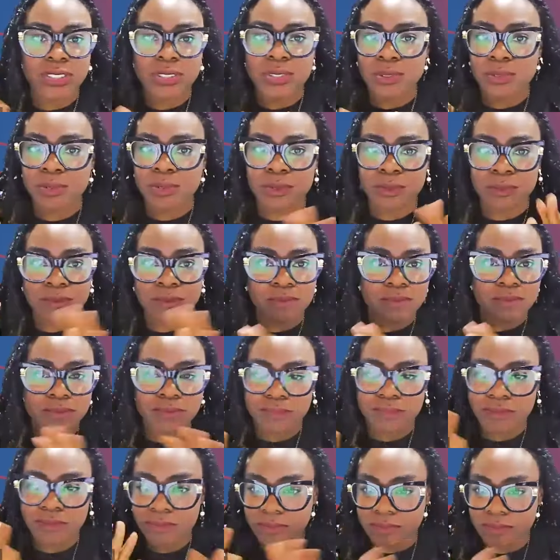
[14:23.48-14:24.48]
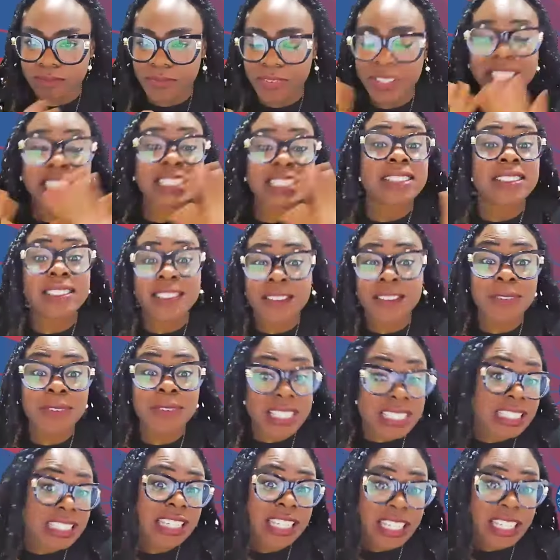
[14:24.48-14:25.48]
do fix
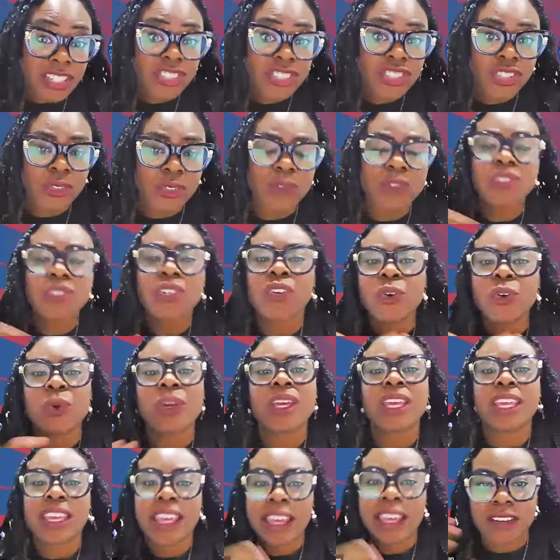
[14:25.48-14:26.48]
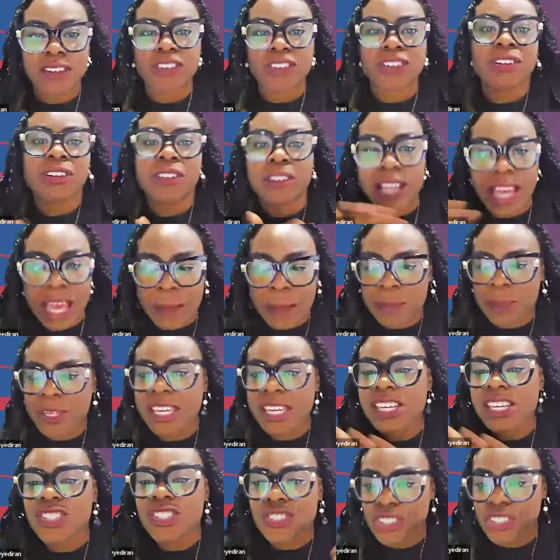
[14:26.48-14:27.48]
fix the issue so you can get your
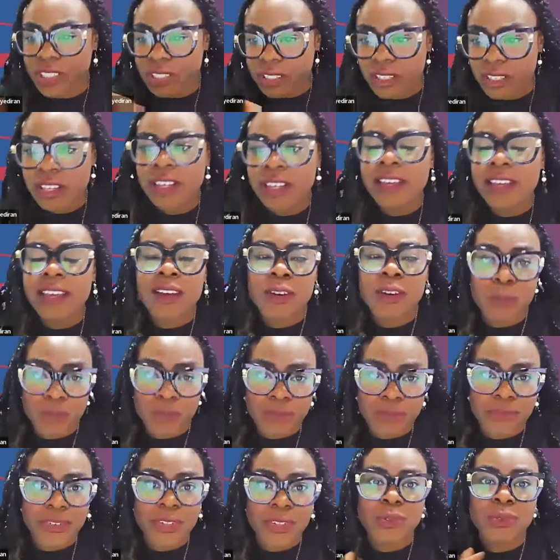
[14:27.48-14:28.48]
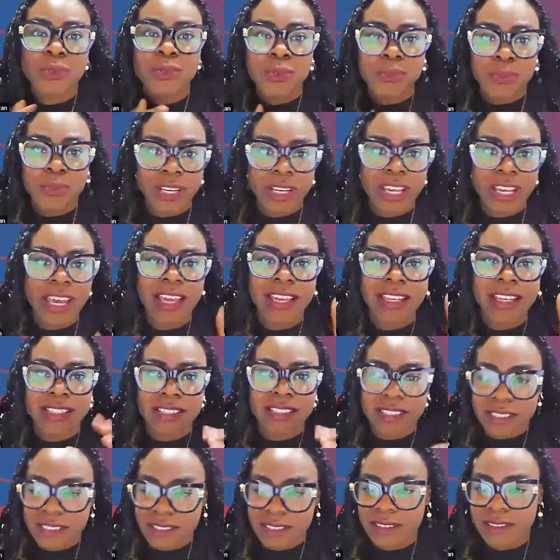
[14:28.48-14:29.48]
application reviewed
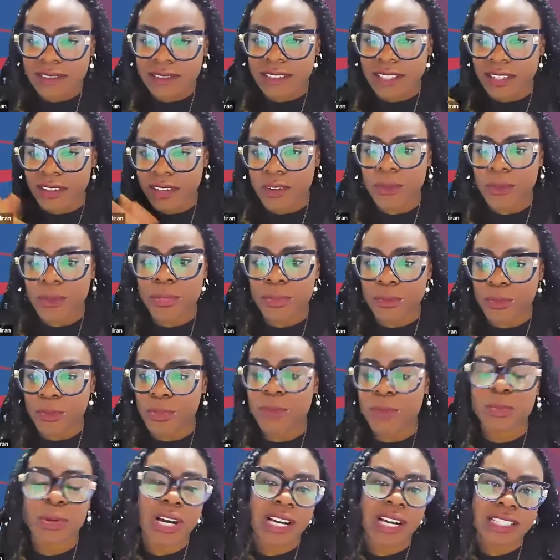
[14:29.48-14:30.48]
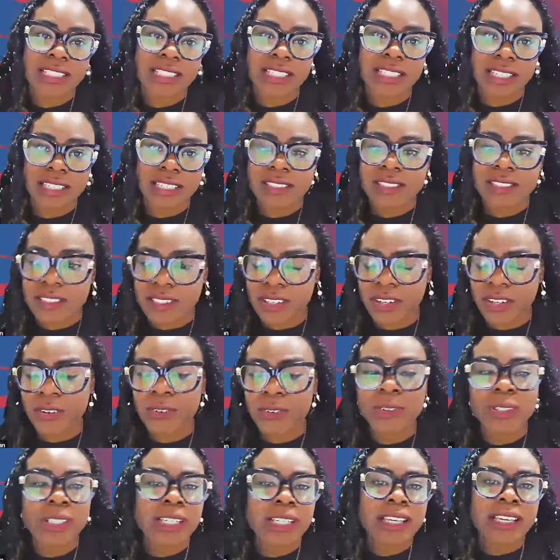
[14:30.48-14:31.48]
and through the process.
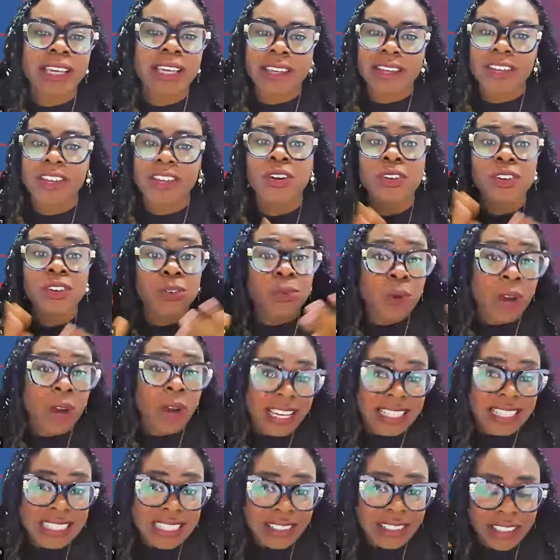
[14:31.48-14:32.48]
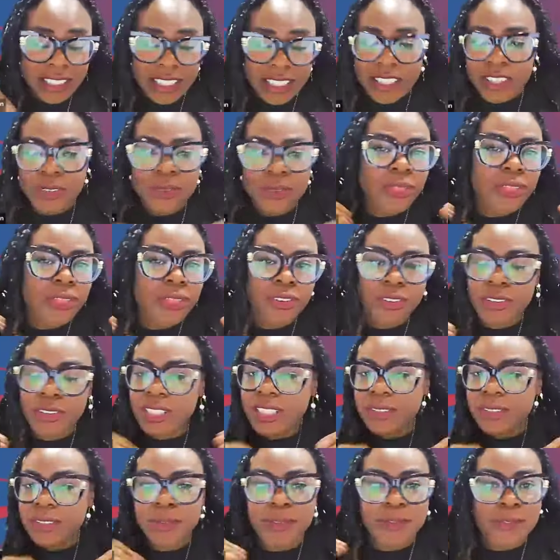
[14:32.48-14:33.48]
So you ideally you
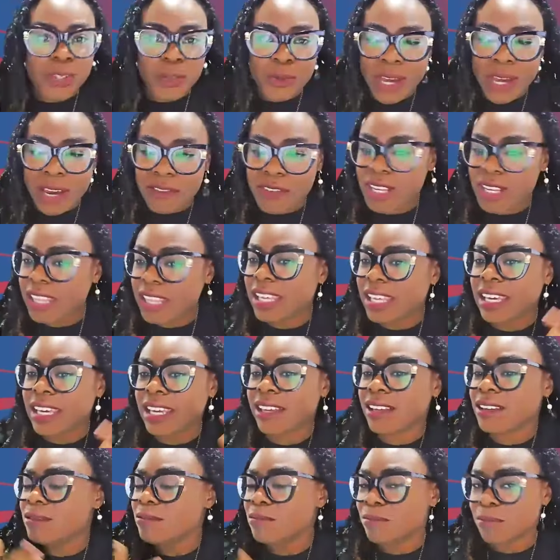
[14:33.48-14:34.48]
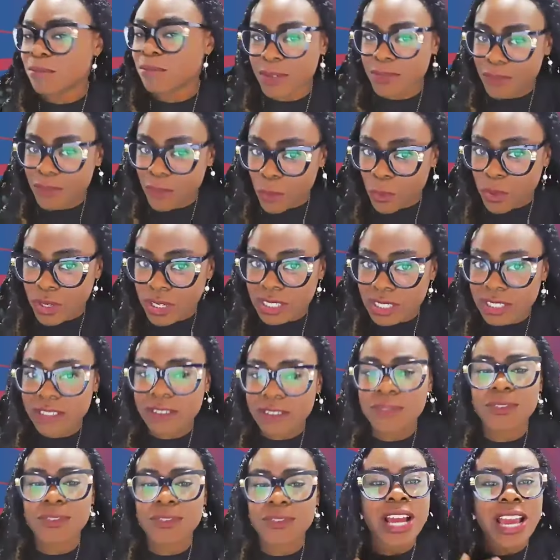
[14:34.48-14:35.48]
thoroughly review everything
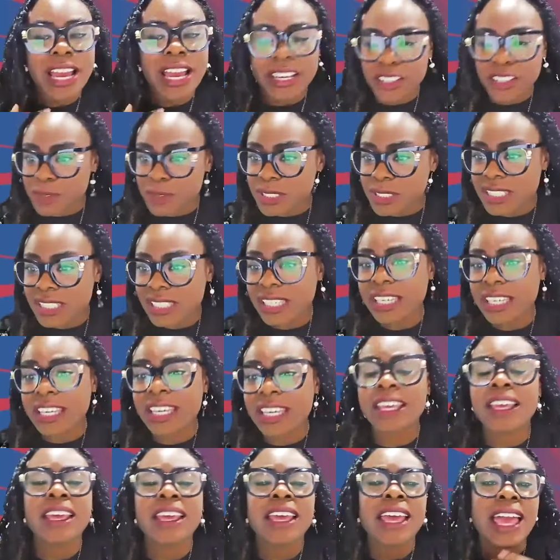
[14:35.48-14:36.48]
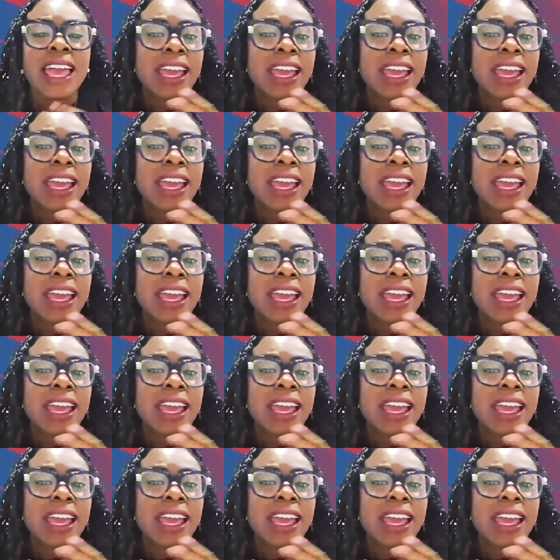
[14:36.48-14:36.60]
before for accuracy